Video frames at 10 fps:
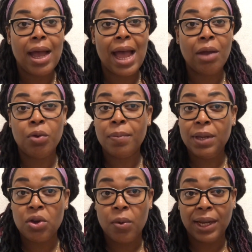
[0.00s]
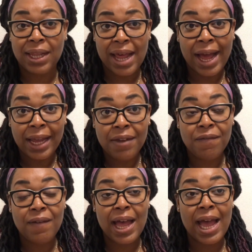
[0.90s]
I will be going
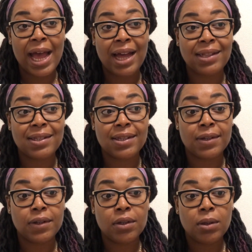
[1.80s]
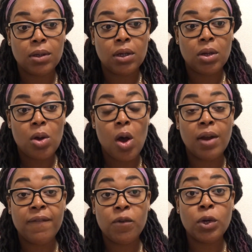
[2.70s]
live at
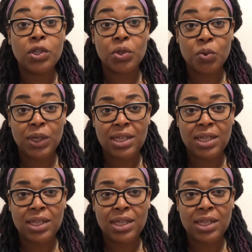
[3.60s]
on 4/2